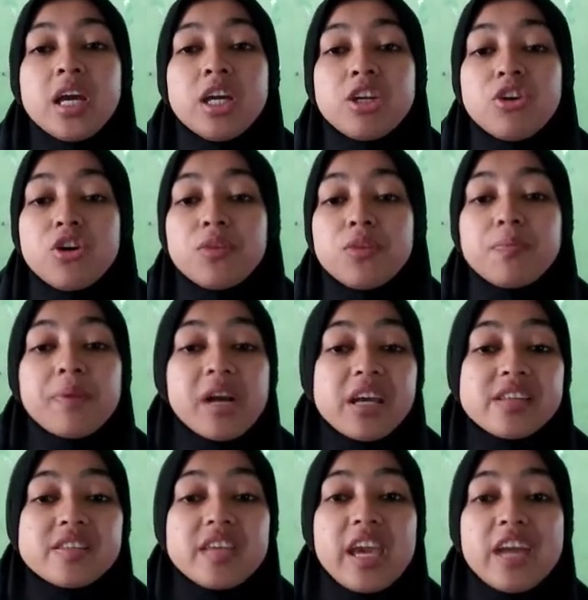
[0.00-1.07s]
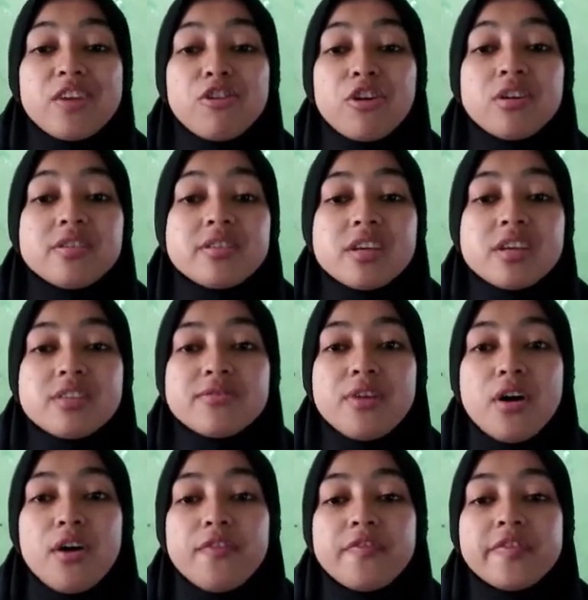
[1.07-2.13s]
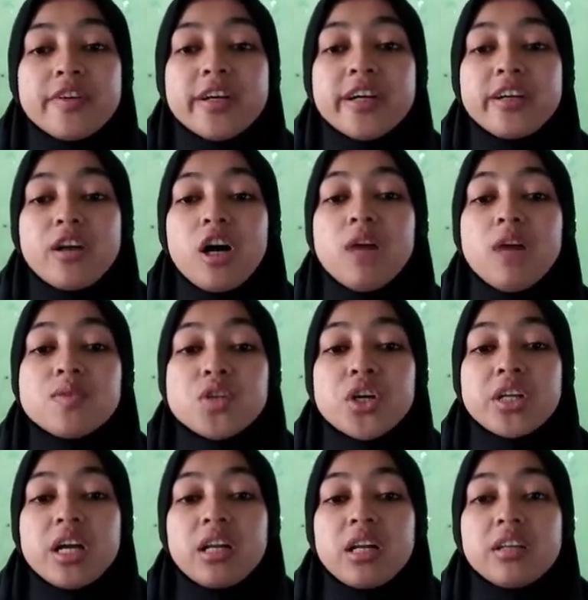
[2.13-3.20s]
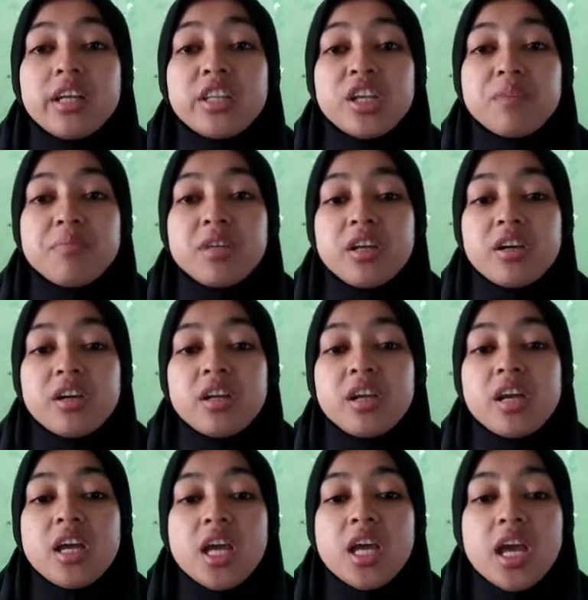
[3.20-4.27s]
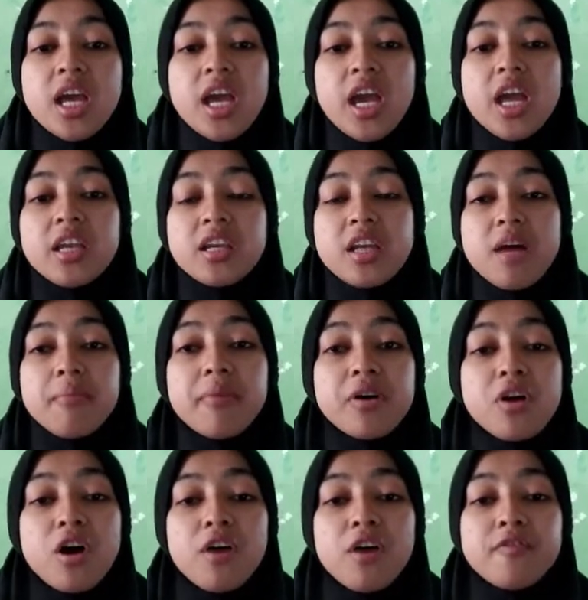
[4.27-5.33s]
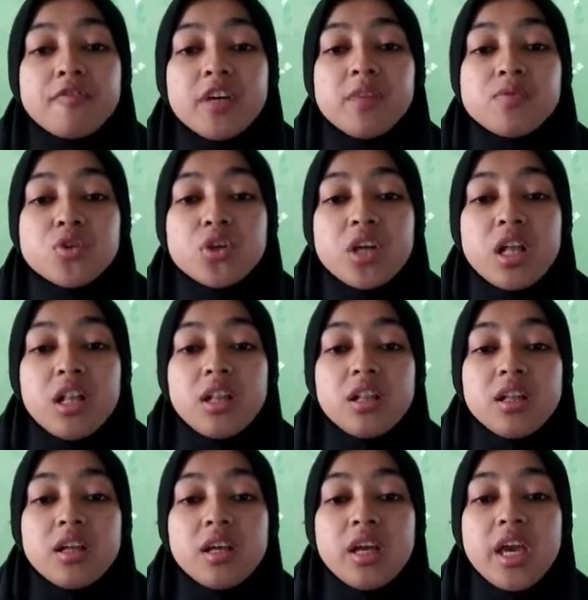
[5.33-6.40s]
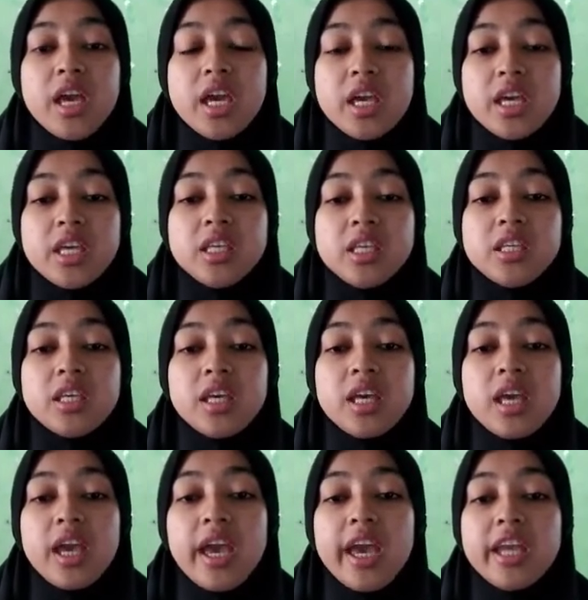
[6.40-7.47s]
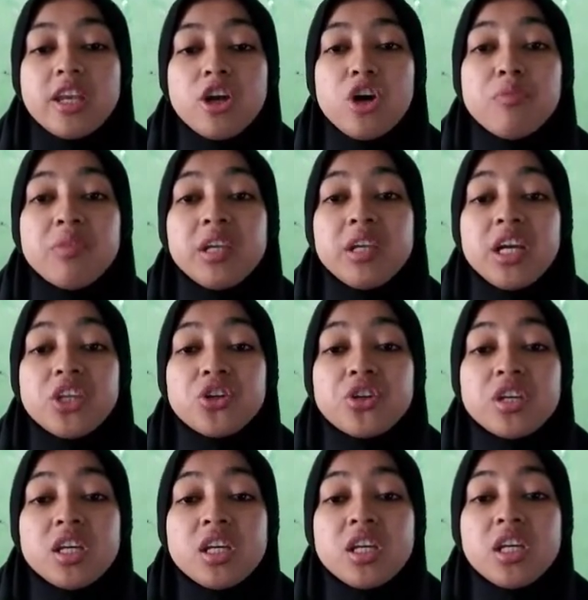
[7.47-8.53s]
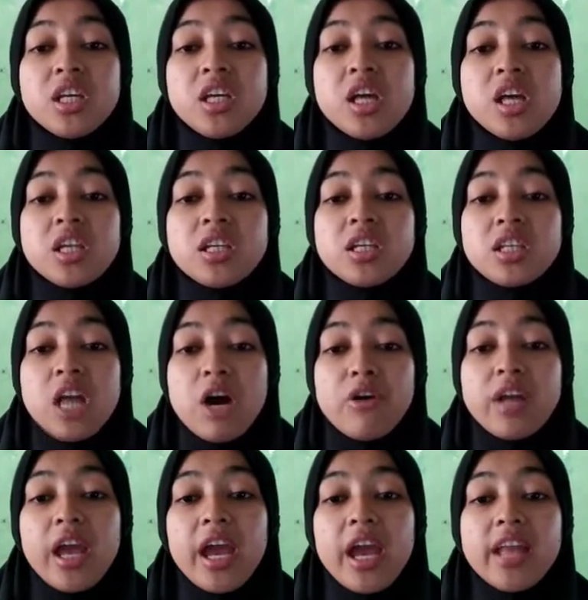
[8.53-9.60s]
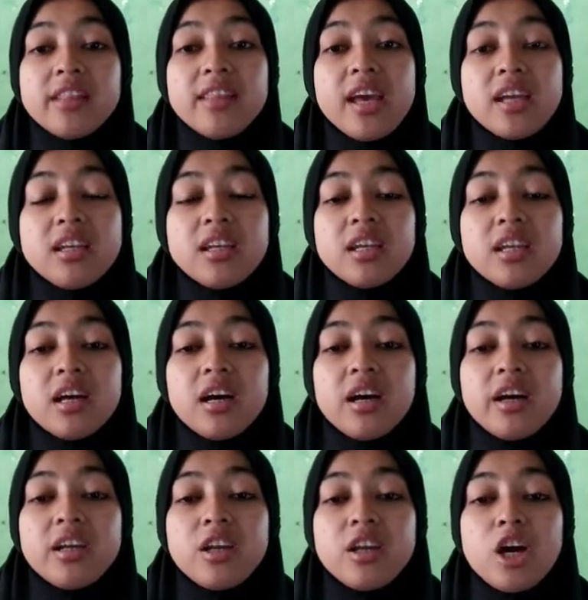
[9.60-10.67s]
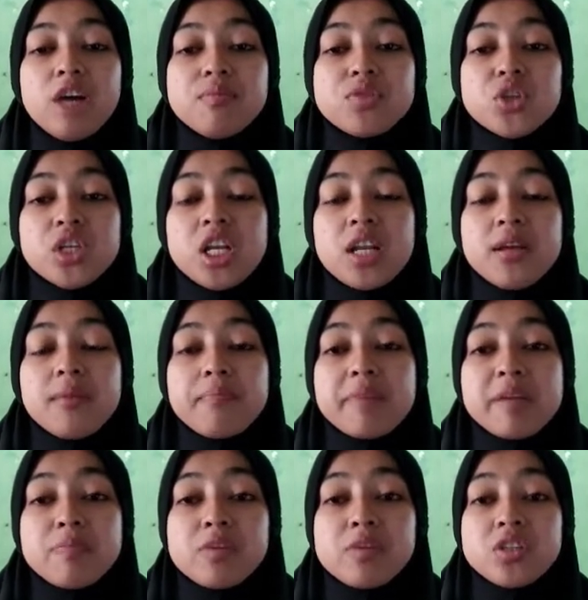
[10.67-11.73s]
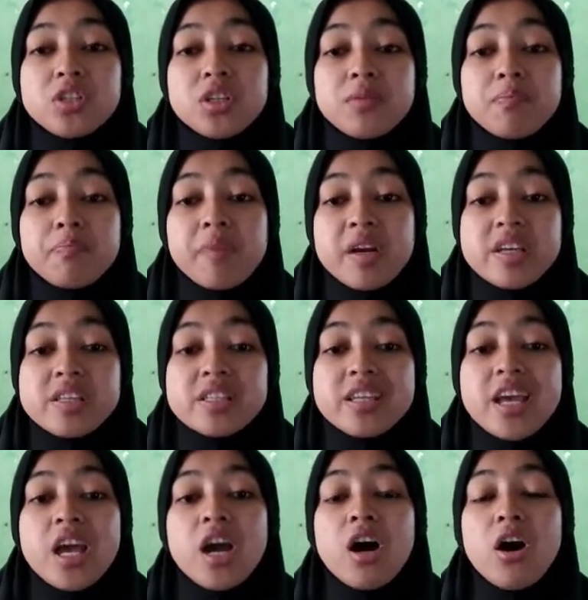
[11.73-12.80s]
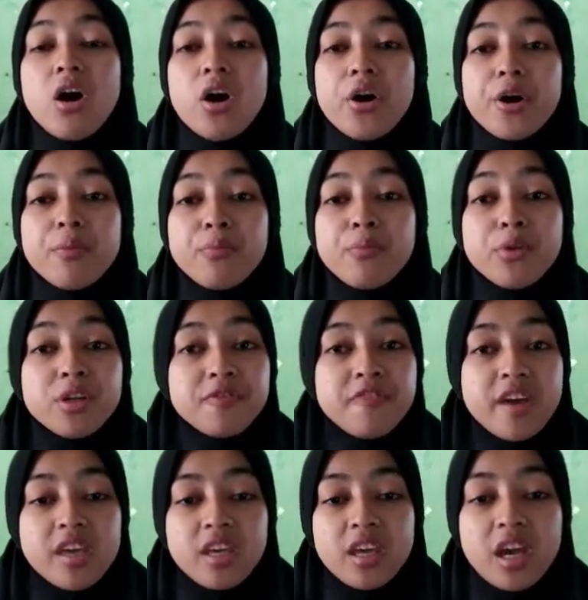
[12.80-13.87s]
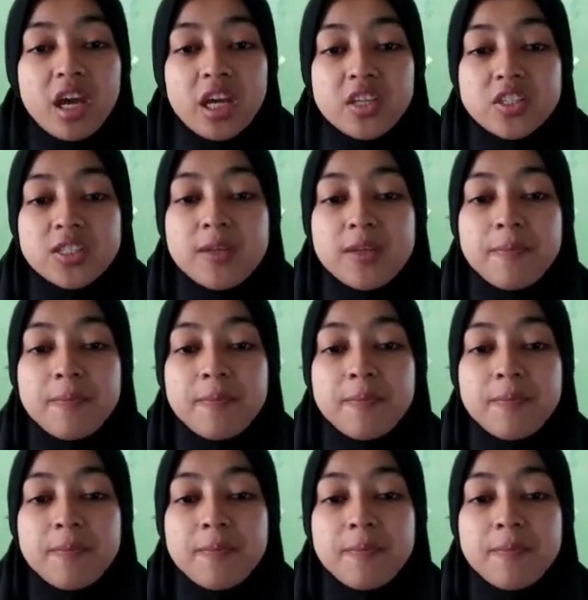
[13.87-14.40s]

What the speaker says: Noun phrase can consist of an optional determiner, any number of optional a, an obligatory noun, and then an optional preposition phrase or modifying s.